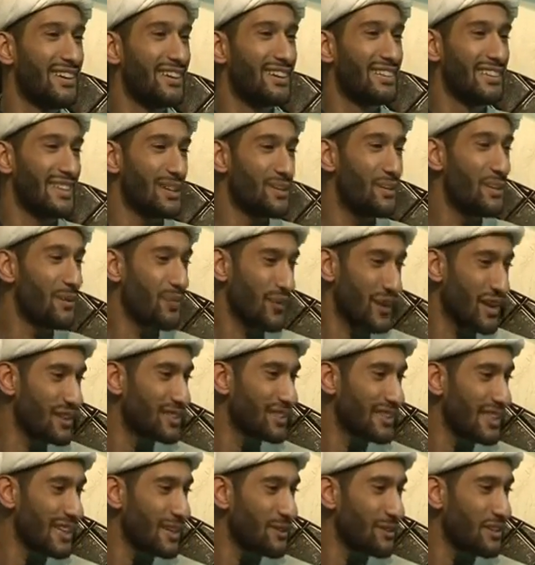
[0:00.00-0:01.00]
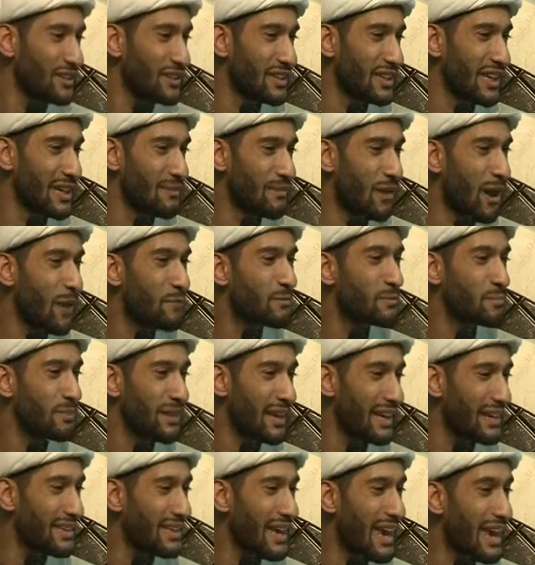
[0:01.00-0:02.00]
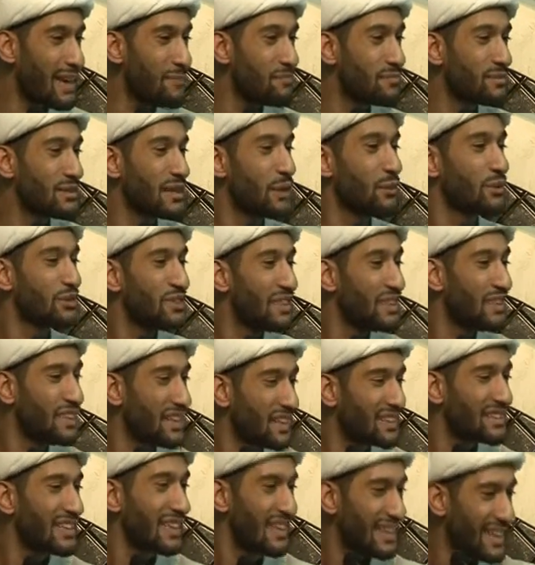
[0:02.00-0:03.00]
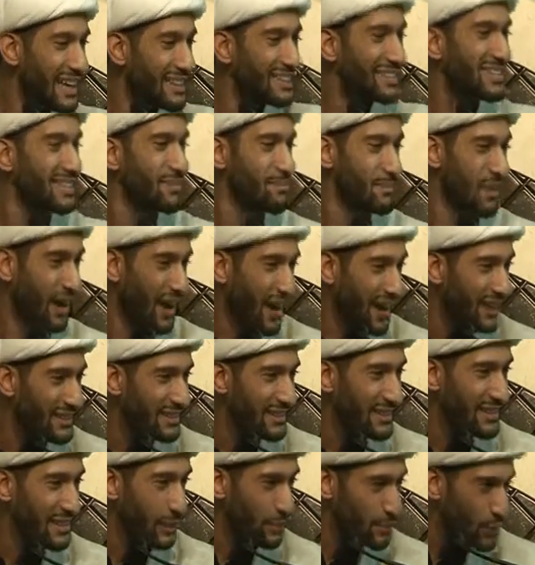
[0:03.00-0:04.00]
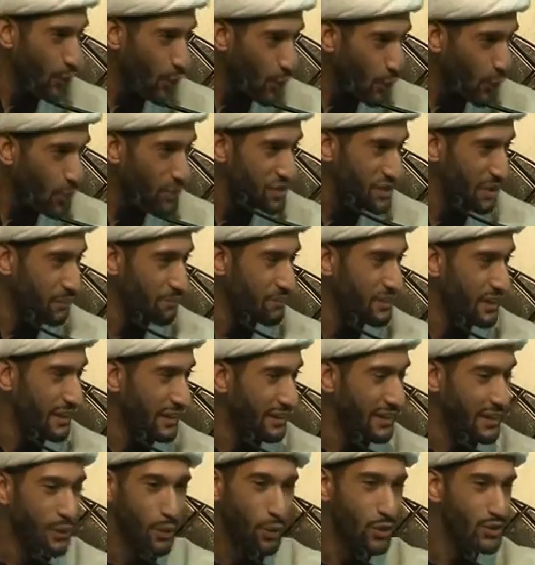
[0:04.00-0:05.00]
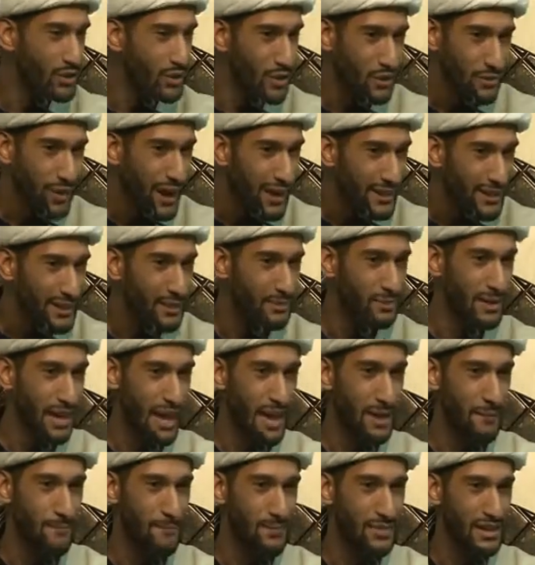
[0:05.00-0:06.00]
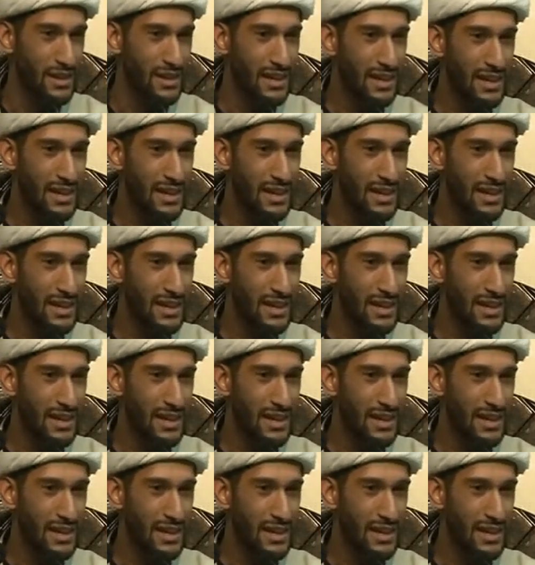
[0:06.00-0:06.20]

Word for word: You see, firstly, when the Imams played games, they were teaching us a lesson behind it. There was always something. It wasn't a random game.